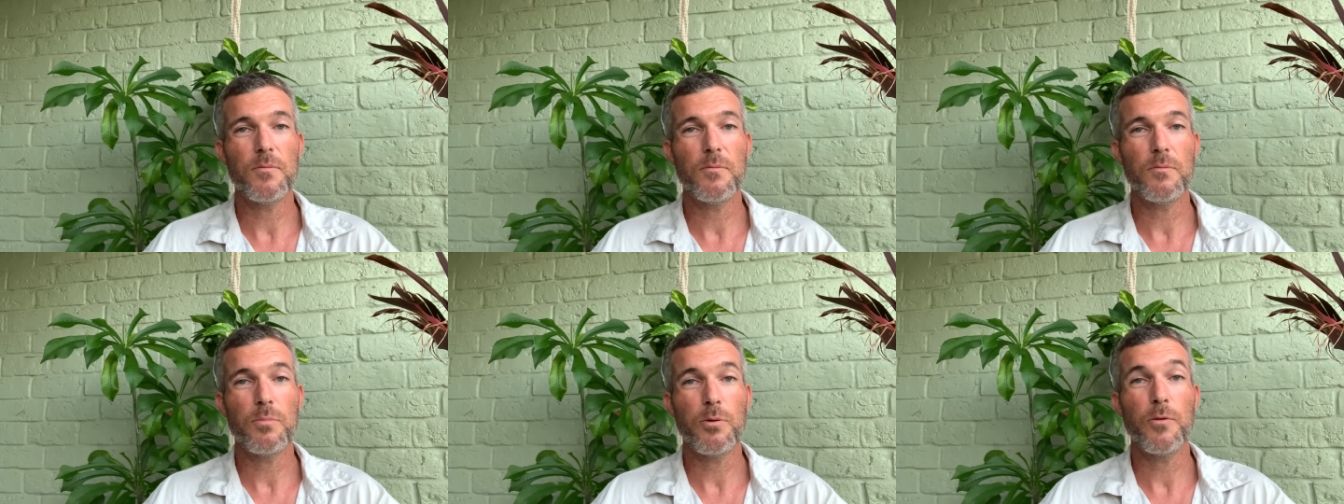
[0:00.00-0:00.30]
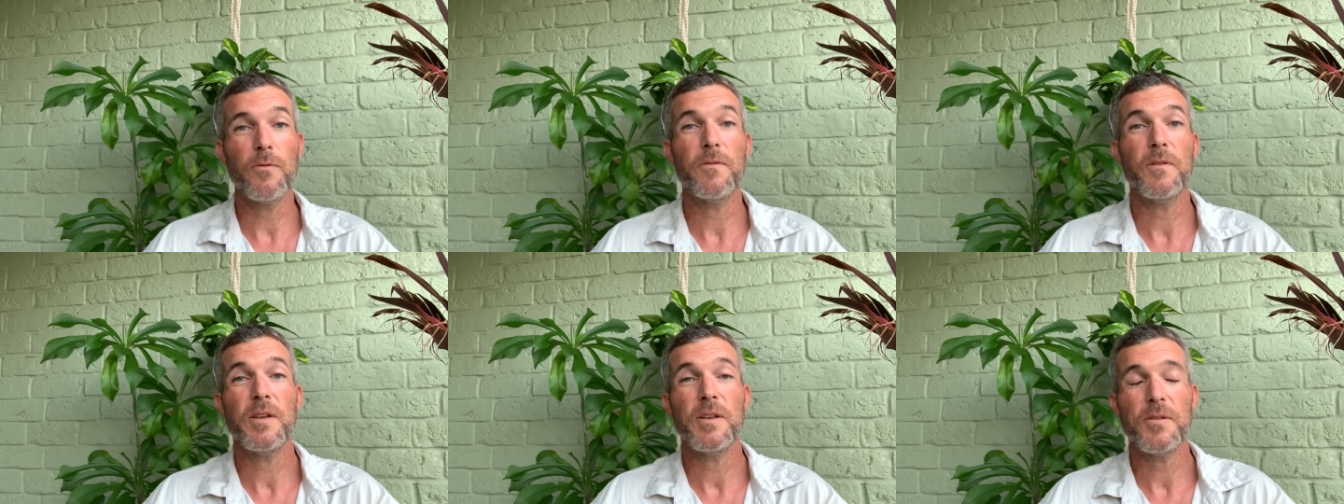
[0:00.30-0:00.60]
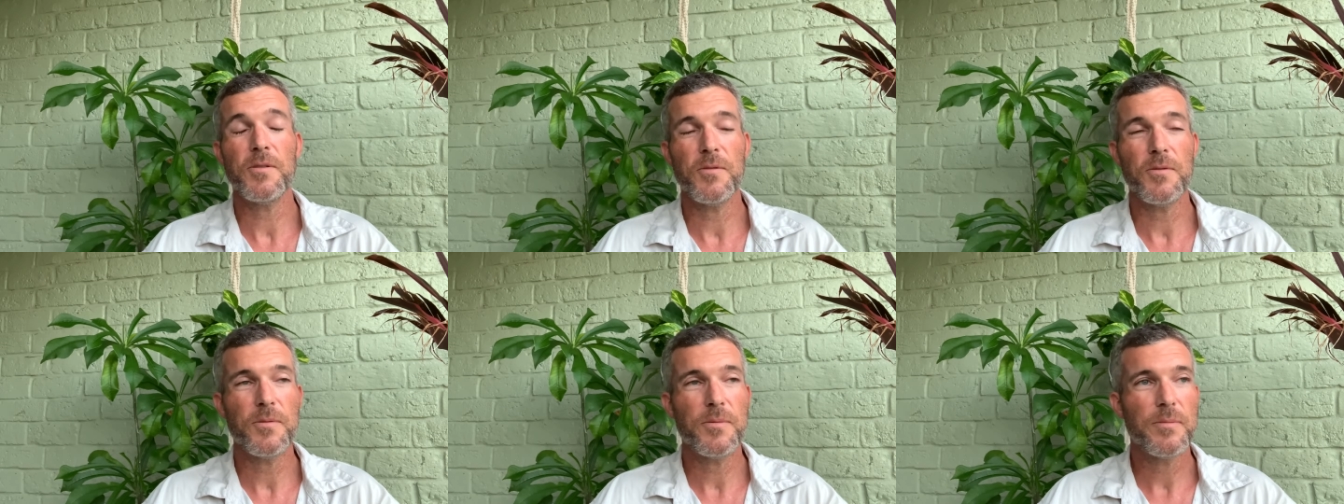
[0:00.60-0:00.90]

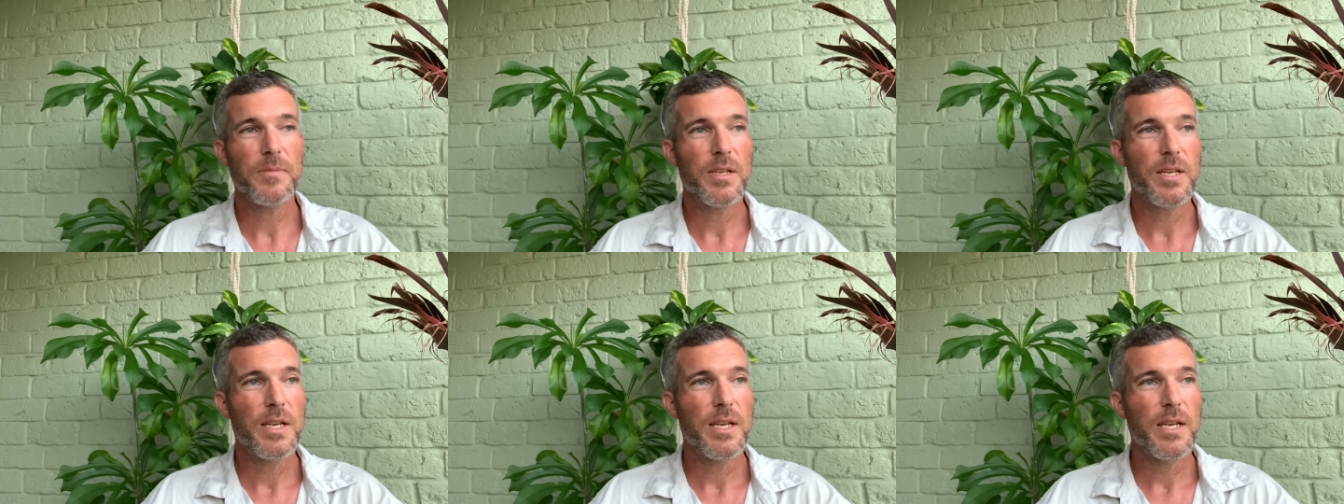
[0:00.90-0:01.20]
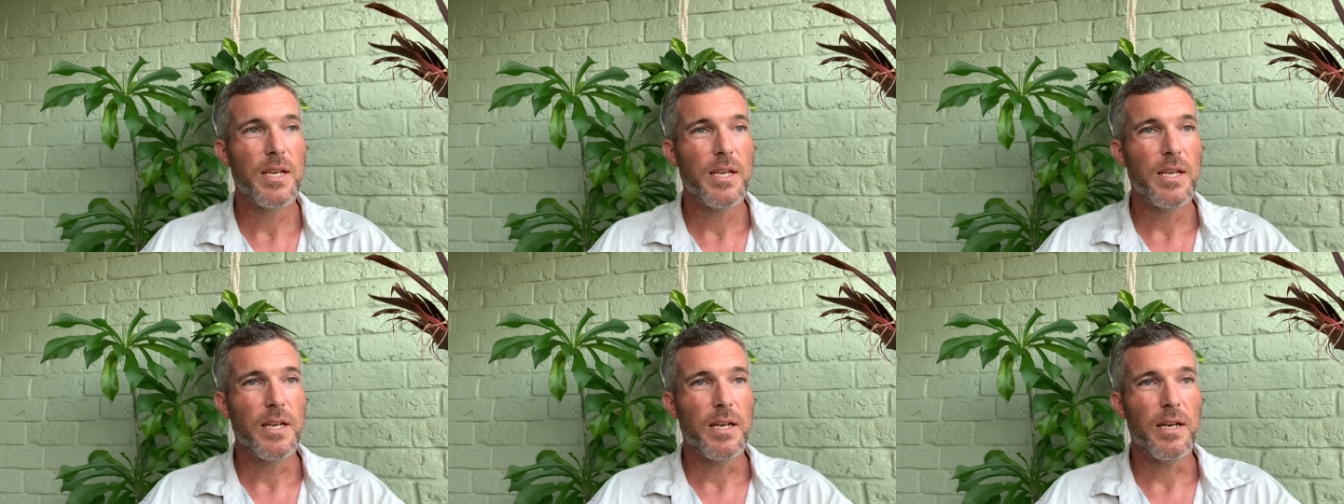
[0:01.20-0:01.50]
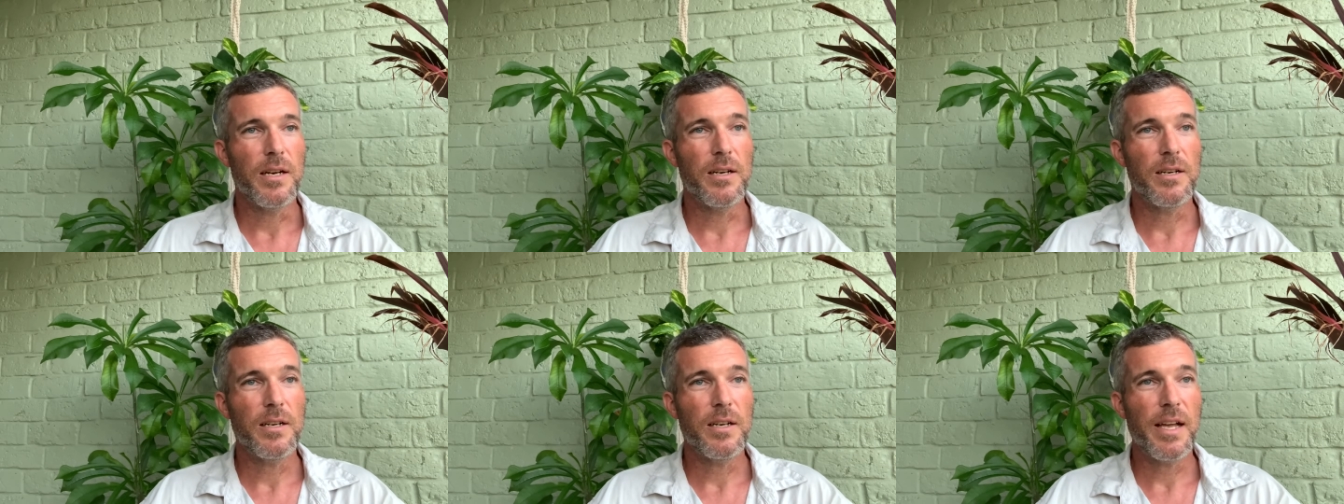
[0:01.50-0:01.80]
prevail.
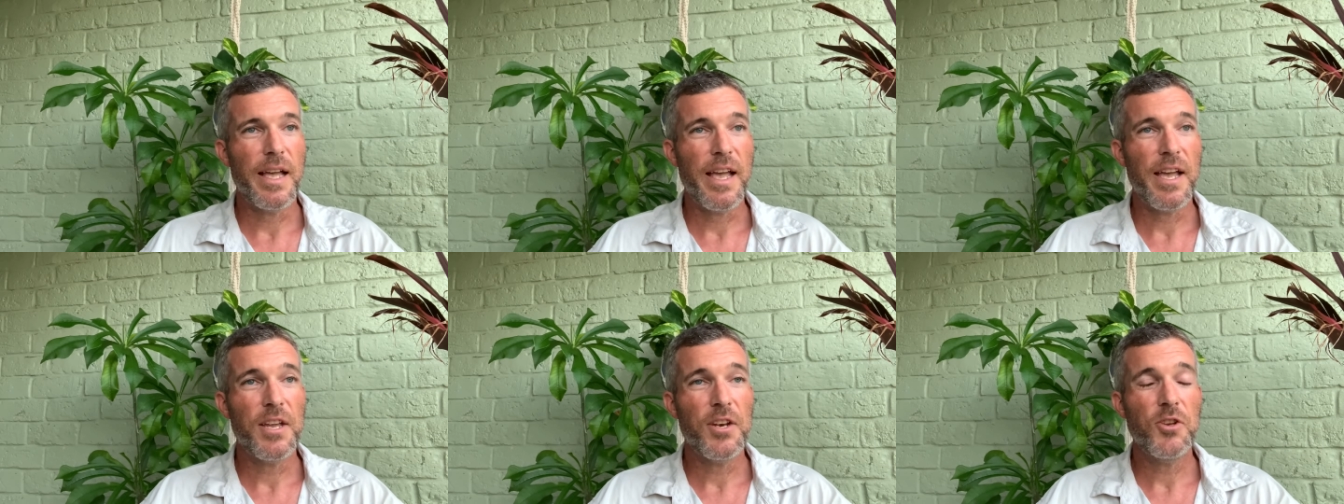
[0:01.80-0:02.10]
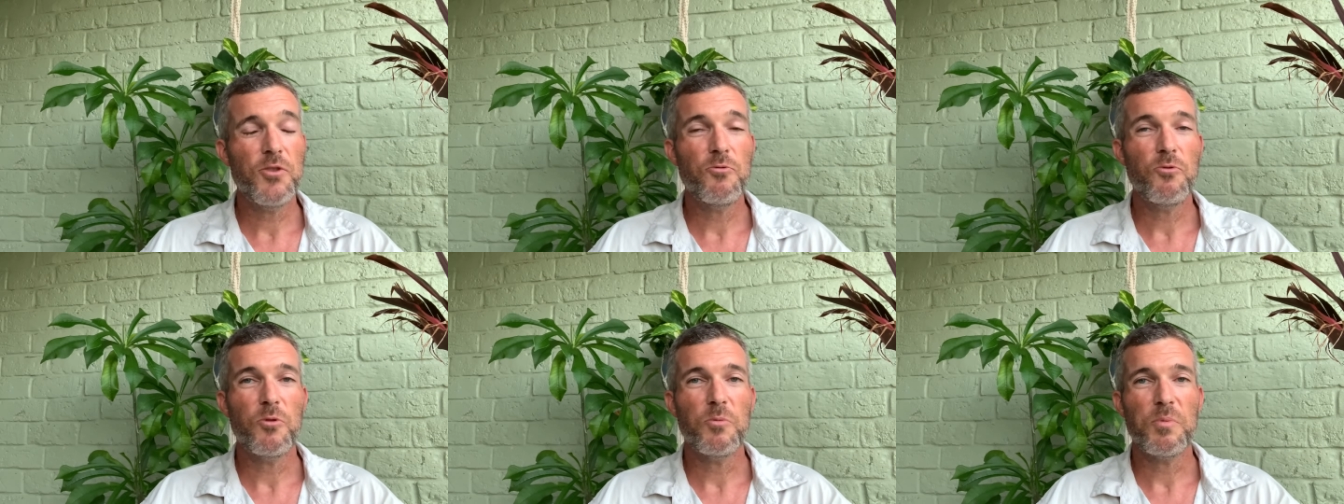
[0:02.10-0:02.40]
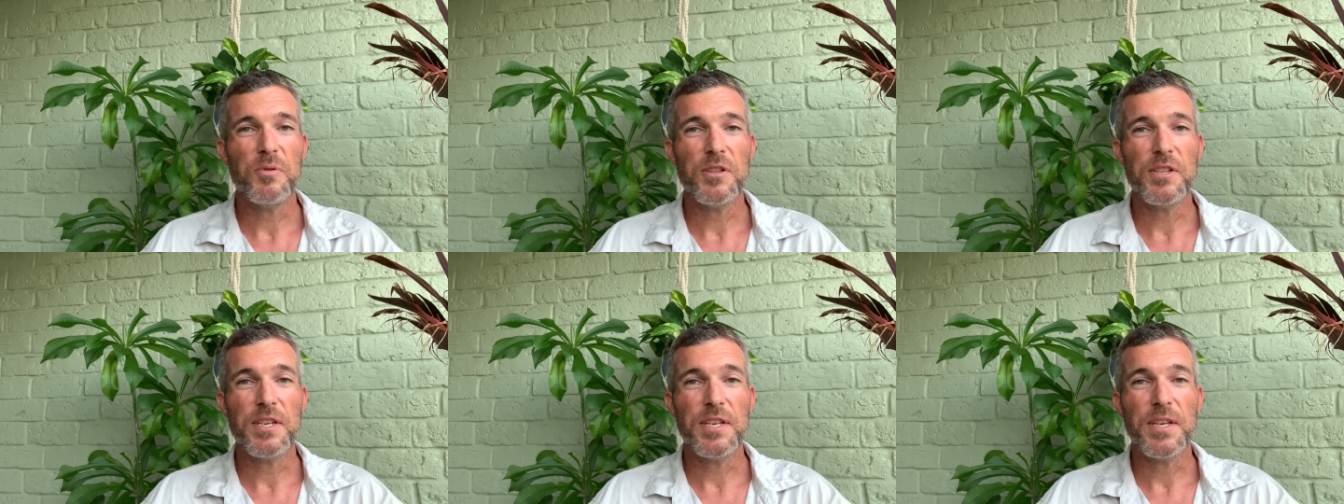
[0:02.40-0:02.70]
Annual
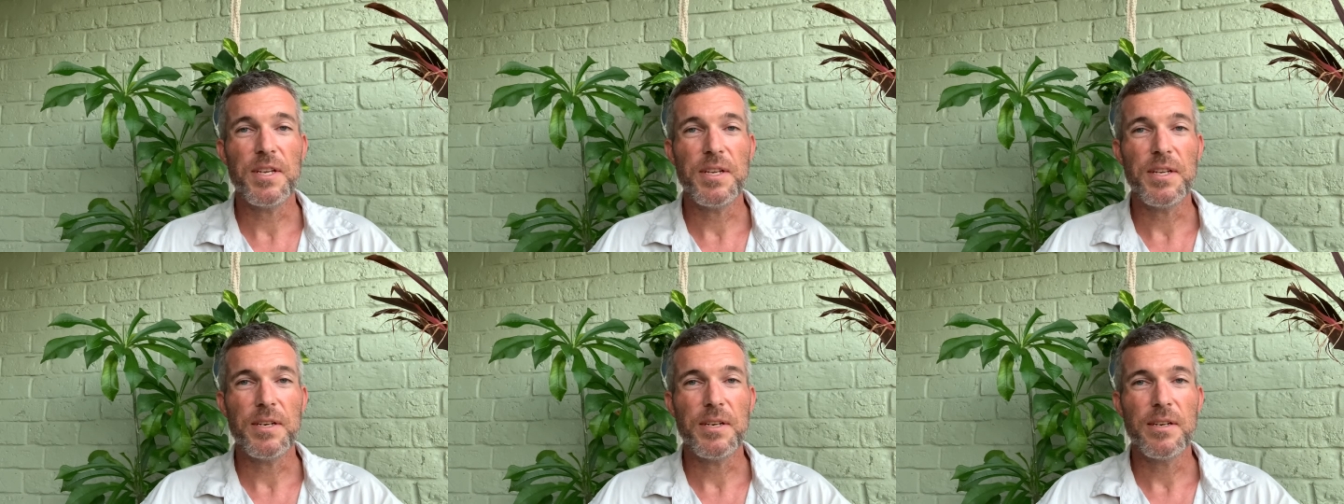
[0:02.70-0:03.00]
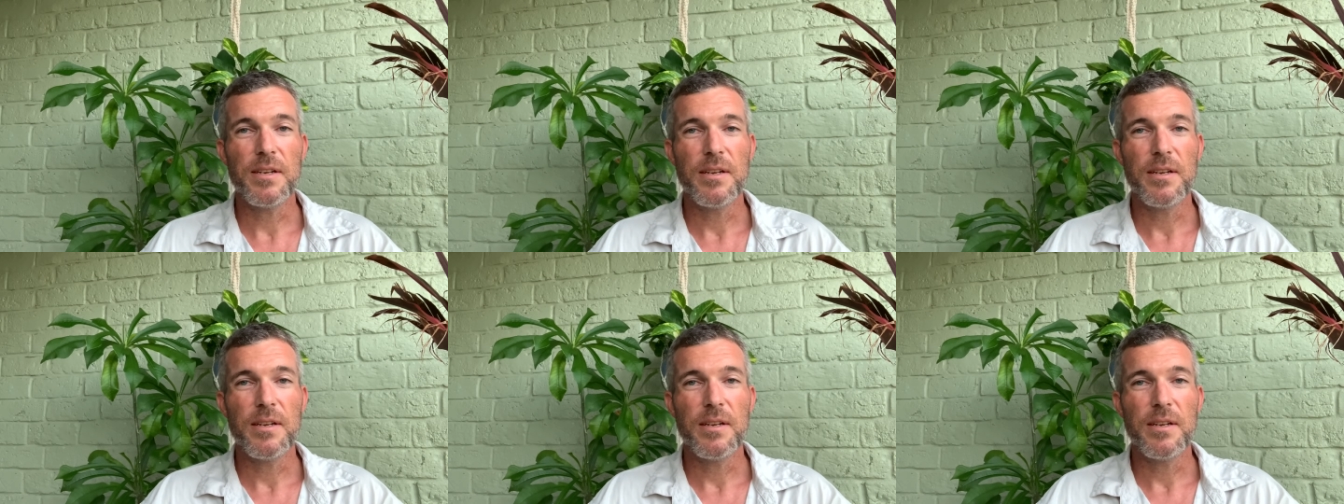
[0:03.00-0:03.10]
plant,